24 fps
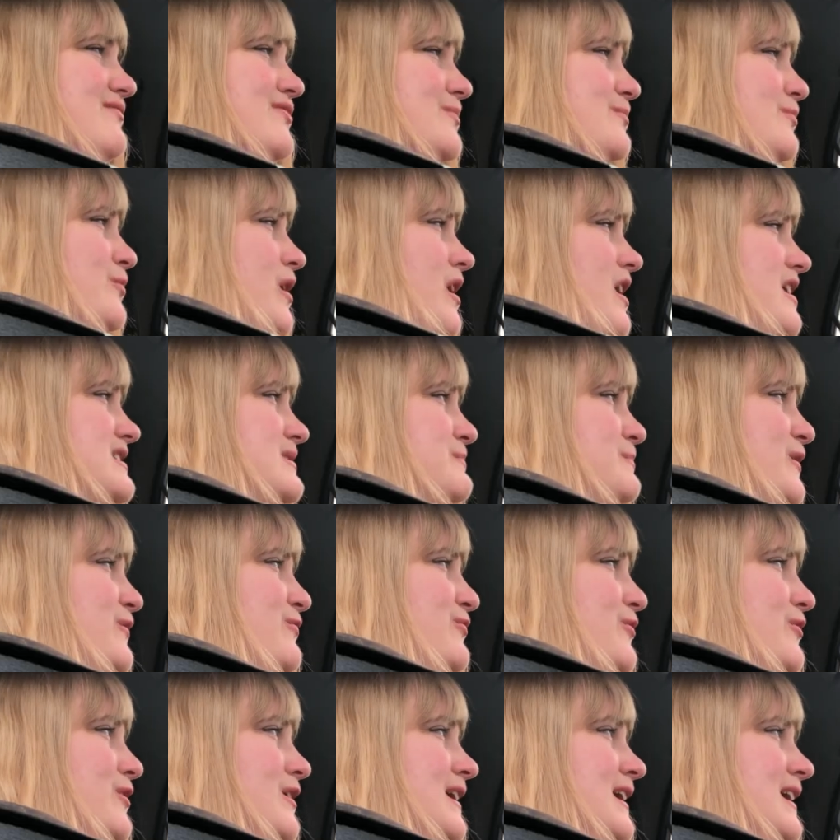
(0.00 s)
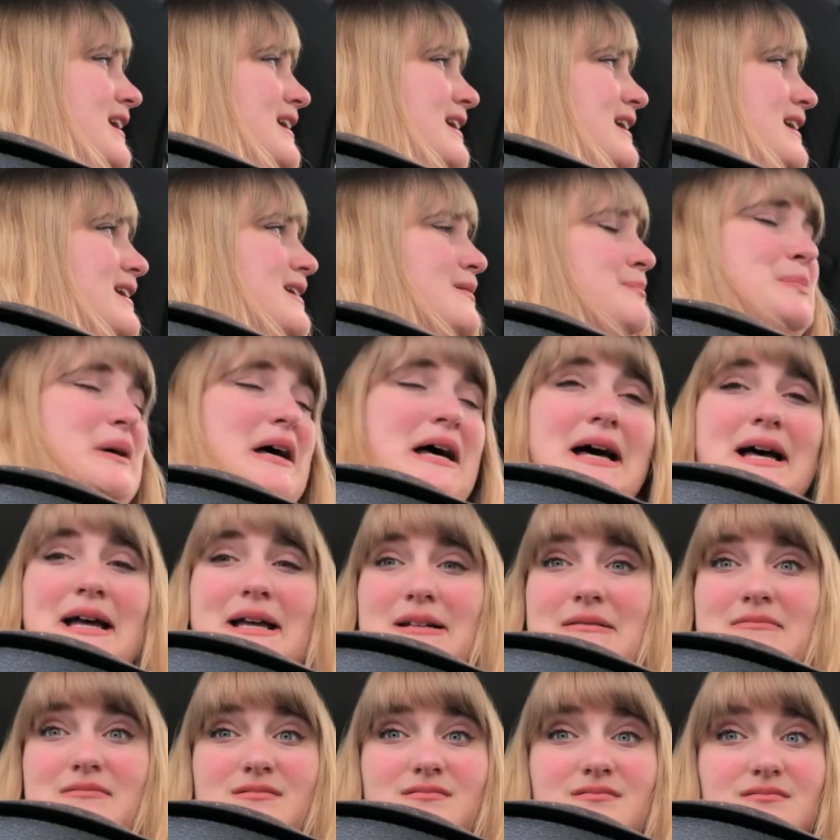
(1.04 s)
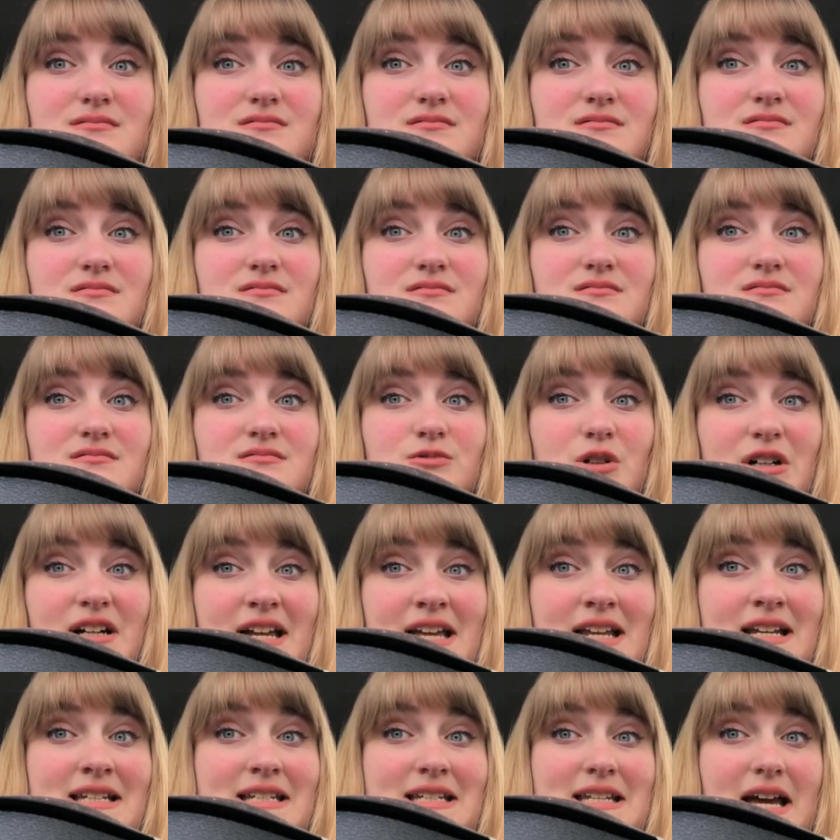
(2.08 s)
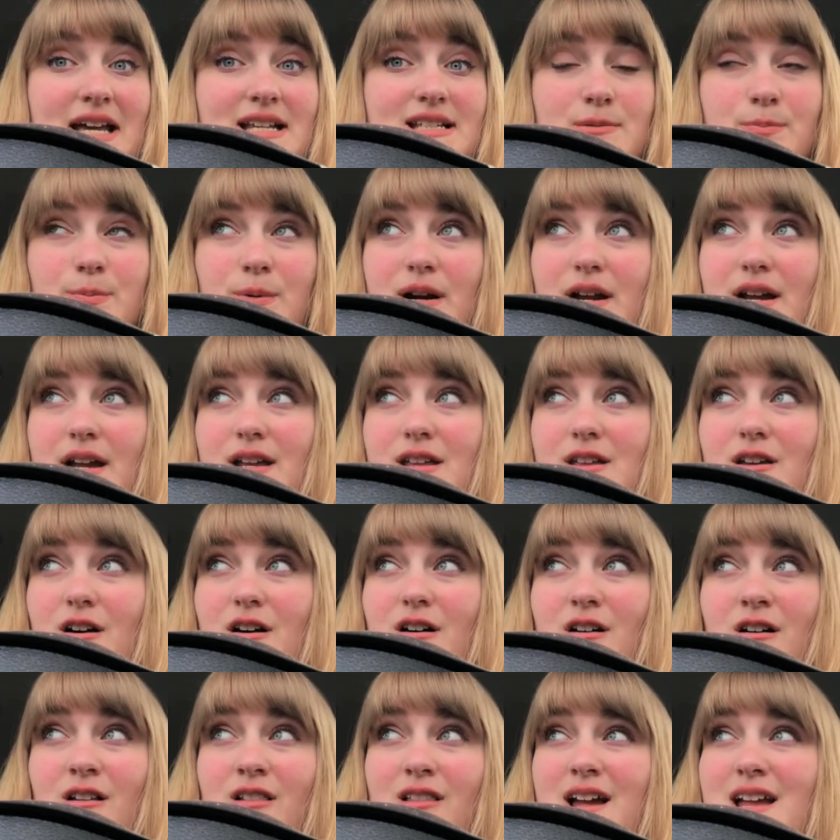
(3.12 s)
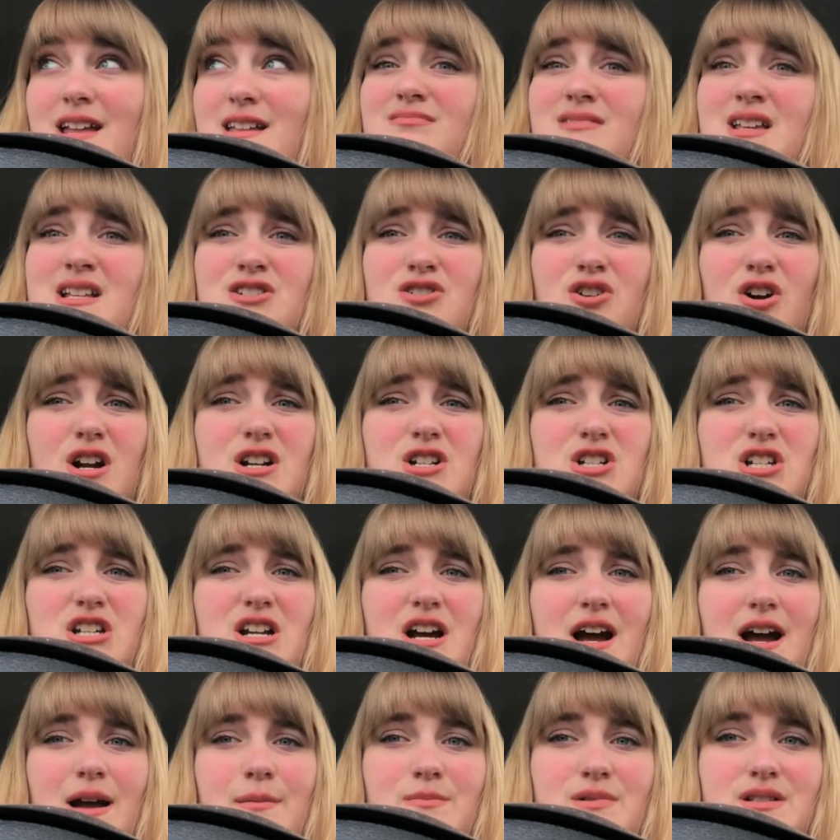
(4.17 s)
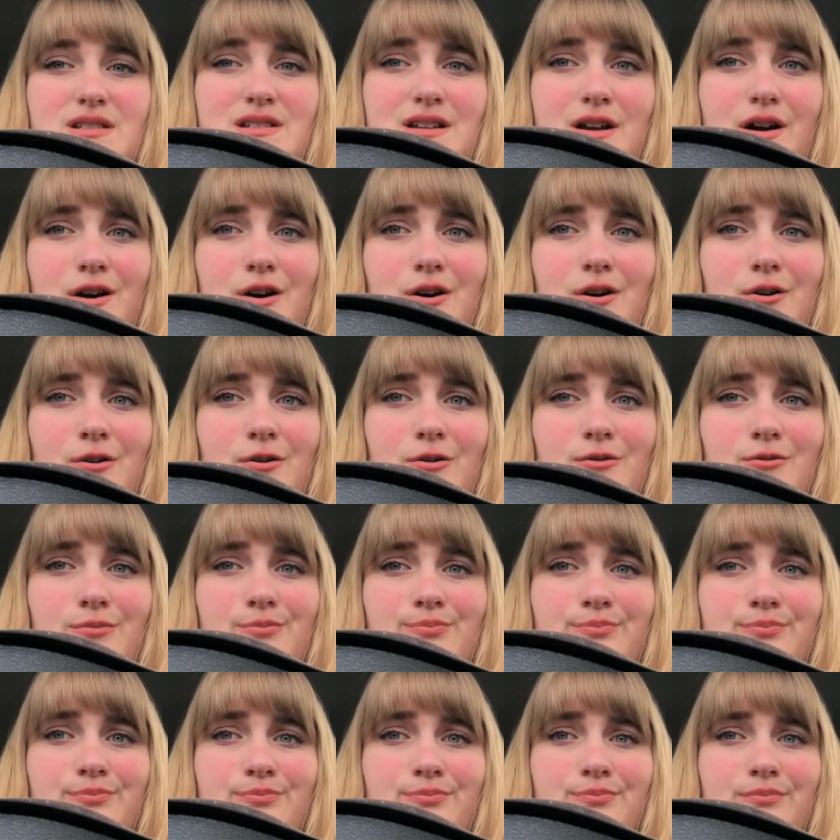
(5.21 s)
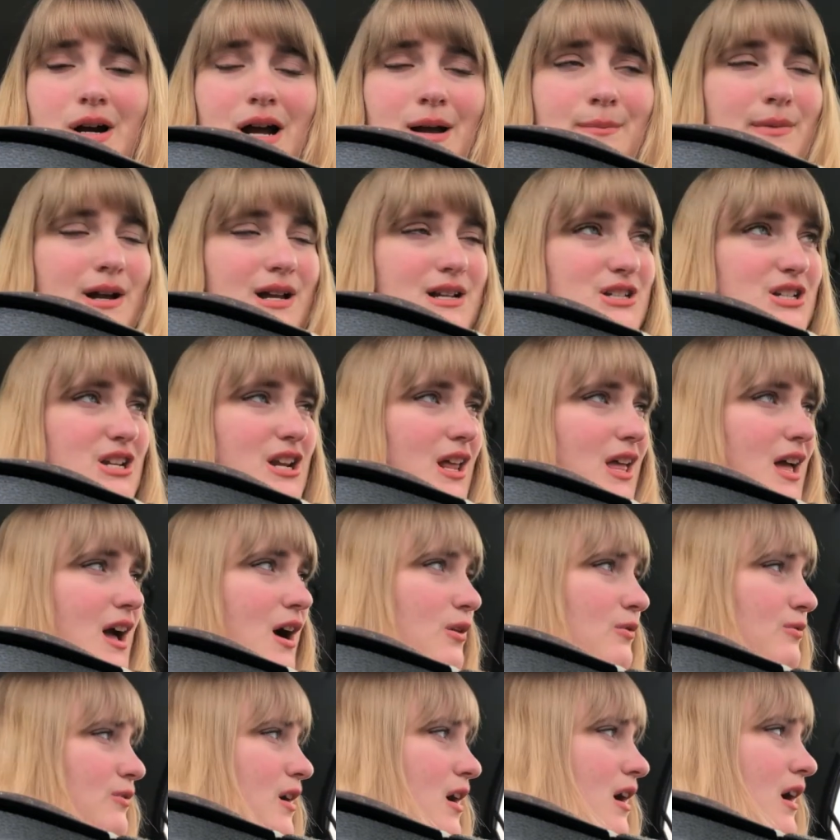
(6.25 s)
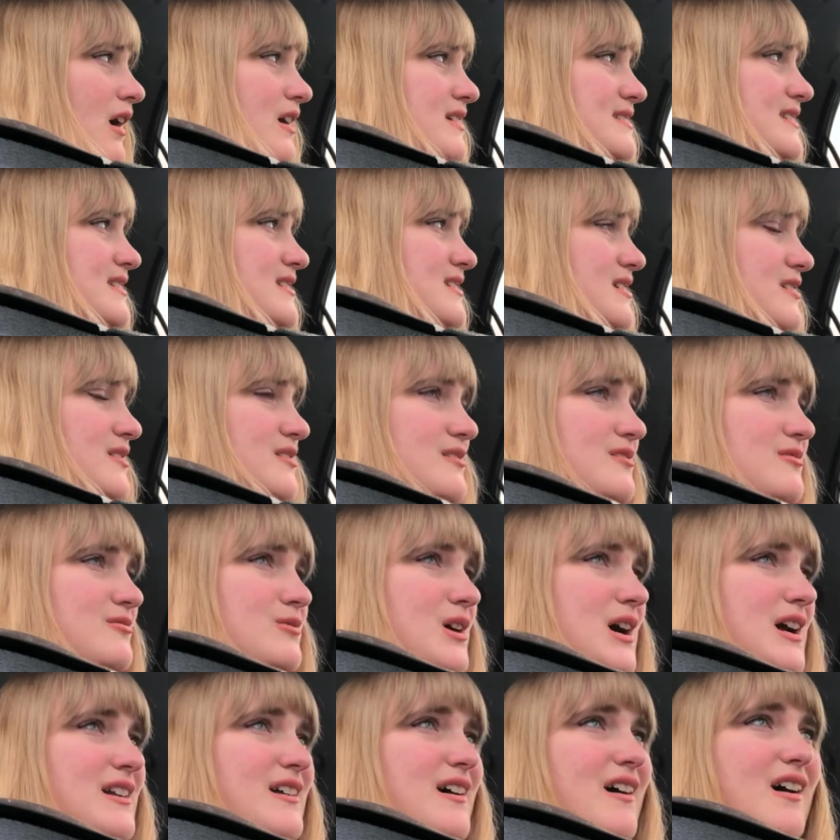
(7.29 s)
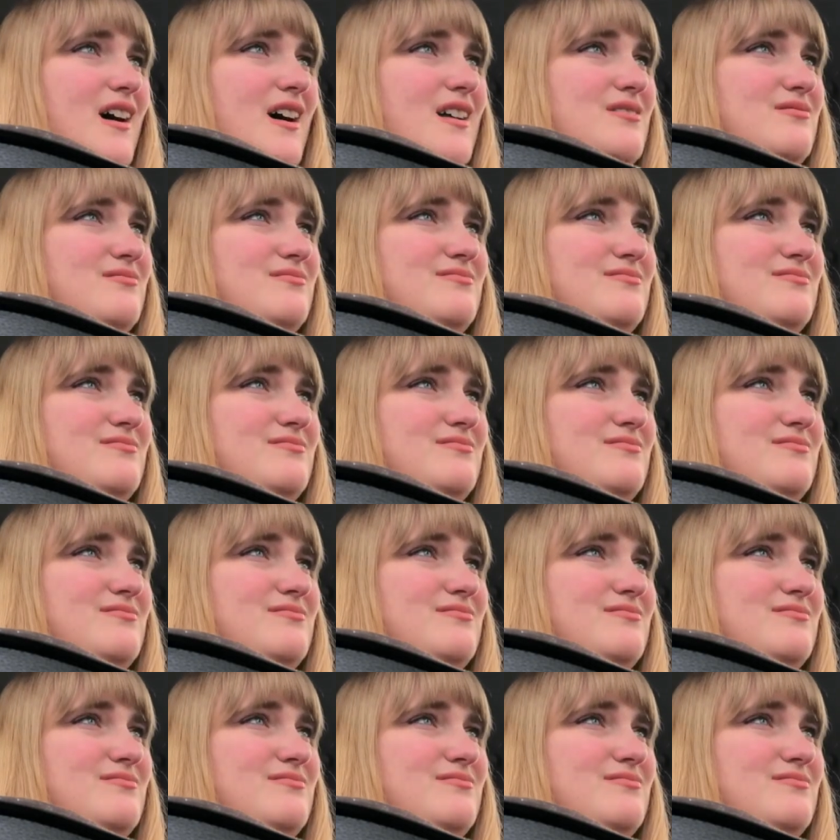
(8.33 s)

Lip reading: from Ross before, but we're getting desperate, y'all. Like, it's crunch time, so I might check out Ross too. Why not?